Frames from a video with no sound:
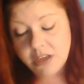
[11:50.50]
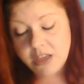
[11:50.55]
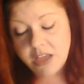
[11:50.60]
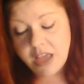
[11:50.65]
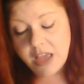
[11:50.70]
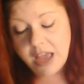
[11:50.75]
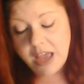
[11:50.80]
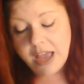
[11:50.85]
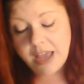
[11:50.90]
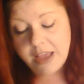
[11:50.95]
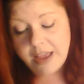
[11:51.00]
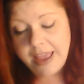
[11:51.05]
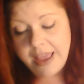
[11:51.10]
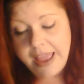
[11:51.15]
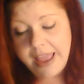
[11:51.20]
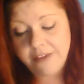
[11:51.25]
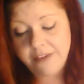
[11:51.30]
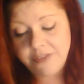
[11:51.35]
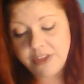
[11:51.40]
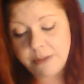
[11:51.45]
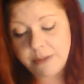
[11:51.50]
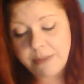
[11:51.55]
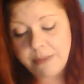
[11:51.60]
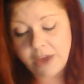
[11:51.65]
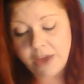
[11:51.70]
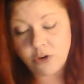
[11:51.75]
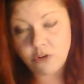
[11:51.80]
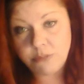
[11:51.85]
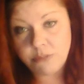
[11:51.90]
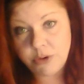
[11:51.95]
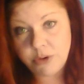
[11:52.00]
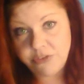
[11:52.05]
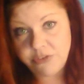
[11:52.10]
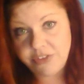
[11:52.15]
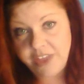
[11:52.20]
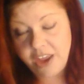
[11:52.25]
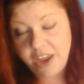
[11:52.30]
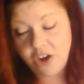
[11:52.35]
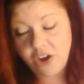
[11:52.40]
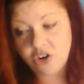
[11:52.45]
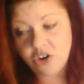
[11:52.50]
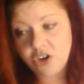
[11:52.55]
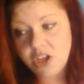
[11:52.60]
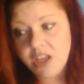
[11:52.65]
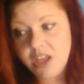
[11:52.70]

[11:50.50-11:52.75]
have them at her booth there,